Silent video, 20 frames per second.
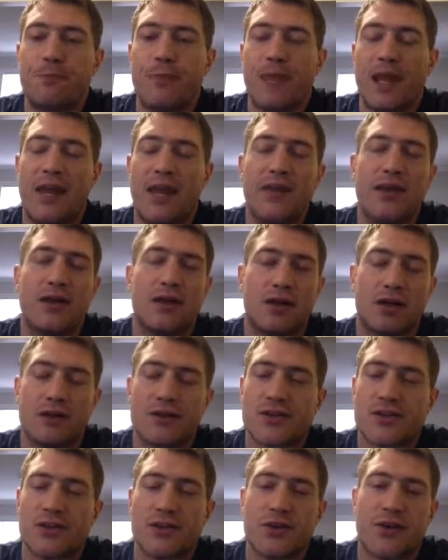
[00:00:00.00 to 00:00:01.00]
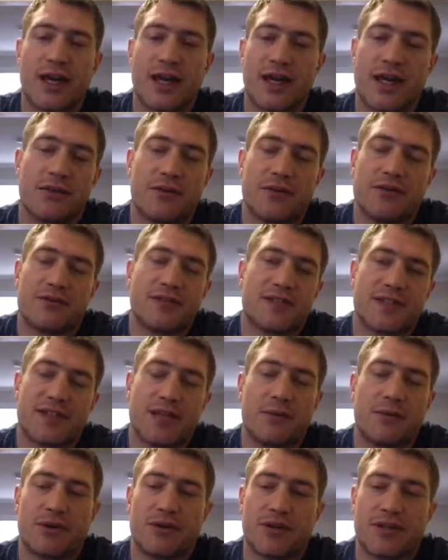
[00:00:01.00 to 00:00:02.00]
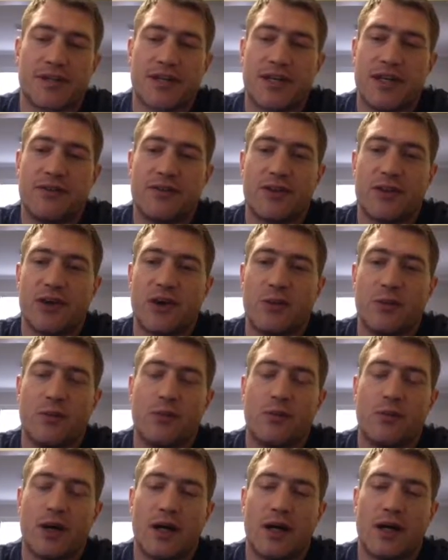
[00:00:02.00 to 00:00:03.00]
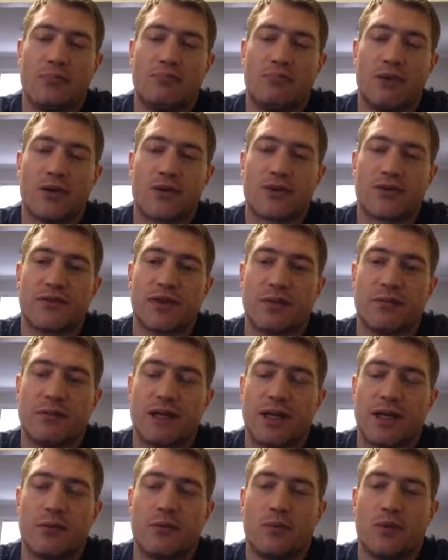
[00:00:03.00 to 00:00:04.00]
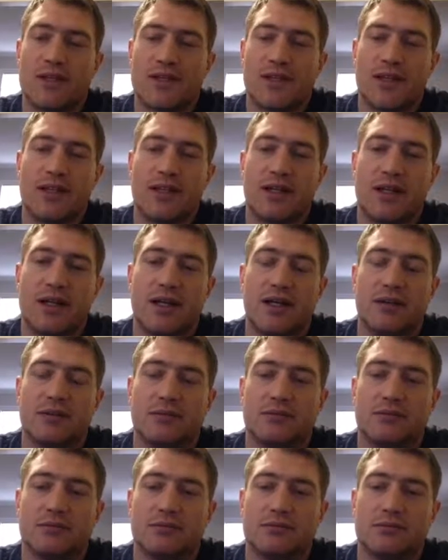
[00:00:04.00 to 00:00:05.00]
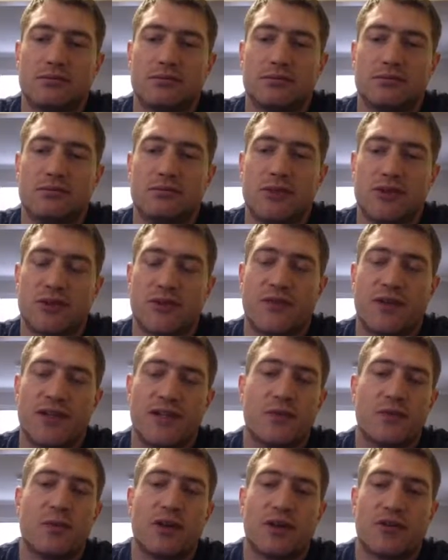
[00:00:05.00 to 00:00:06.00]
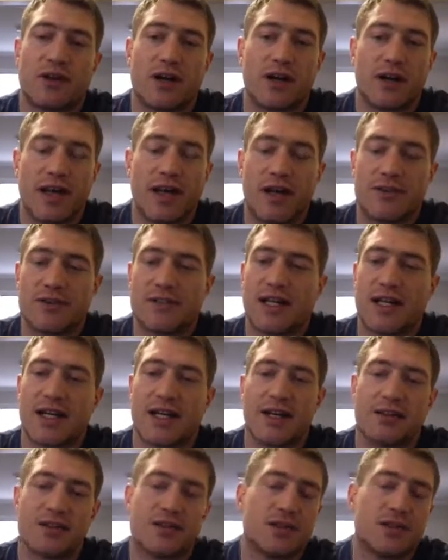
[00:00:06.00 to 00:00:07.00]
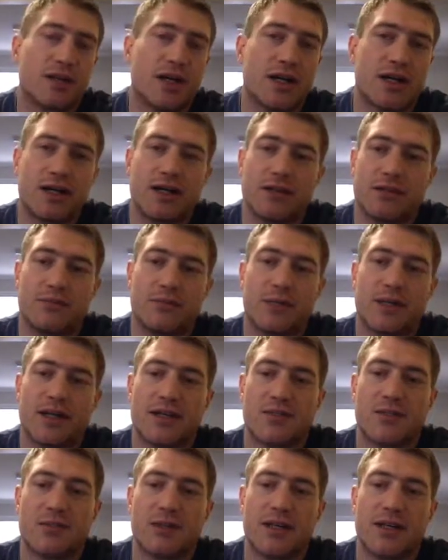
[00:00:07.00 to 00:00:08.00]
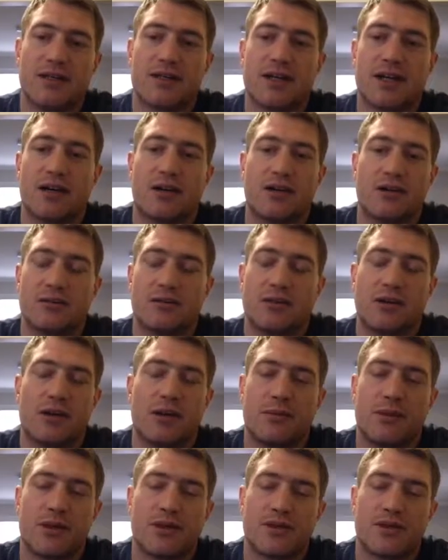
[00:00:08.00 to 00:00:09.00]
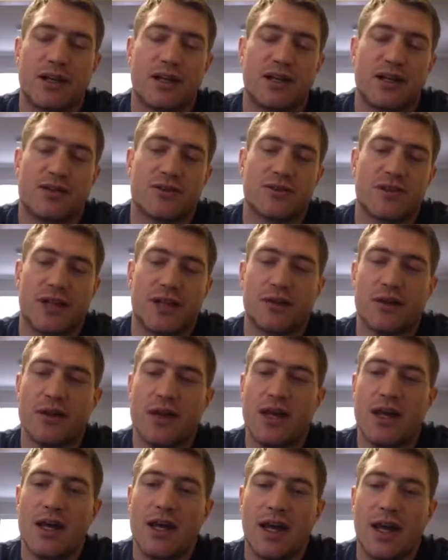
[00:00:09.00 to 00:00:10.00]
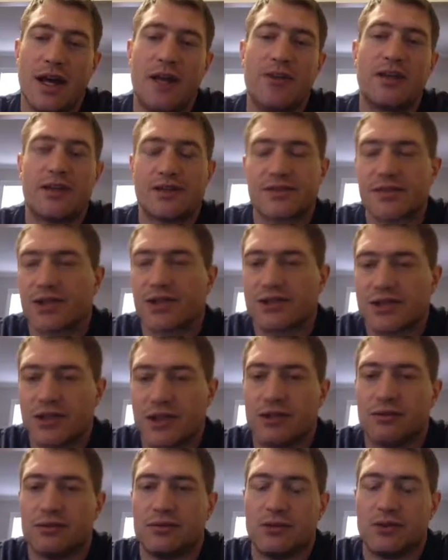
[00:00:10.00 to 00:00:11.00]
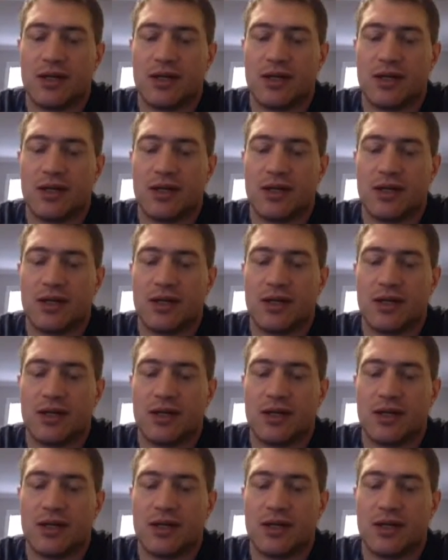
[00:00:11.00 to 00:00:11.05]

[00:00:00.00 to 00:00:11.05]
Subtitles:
then also you can't get rid of systemic risk. Even though most of our money was in mutual funds in one of our accounts, that account still got killed because when the entire economy goes down, it goes down. And then it's also